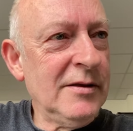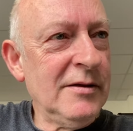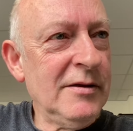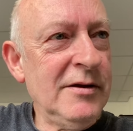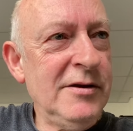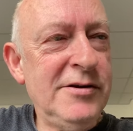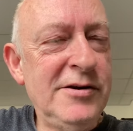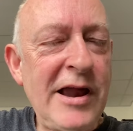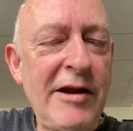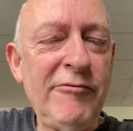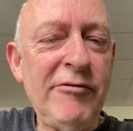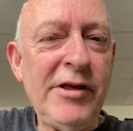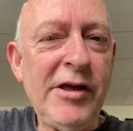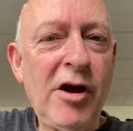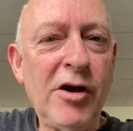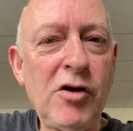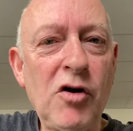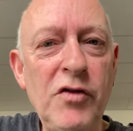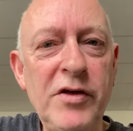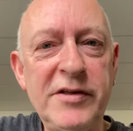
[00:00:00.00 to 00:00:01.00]
generally,
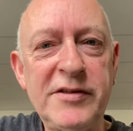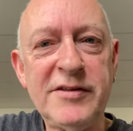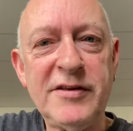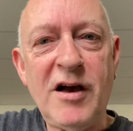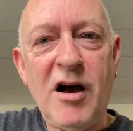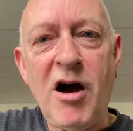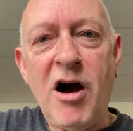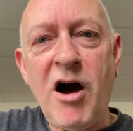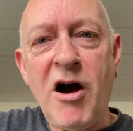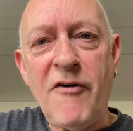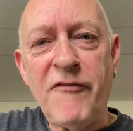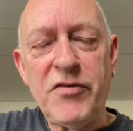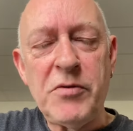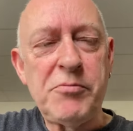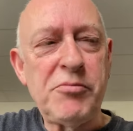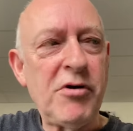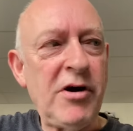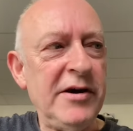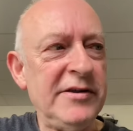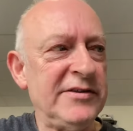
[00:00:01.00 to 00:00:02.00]
I got this half the
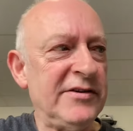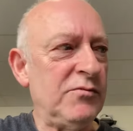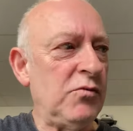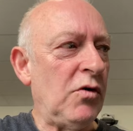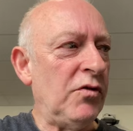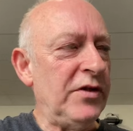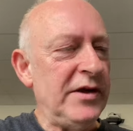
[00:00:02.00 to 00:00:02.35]
price of what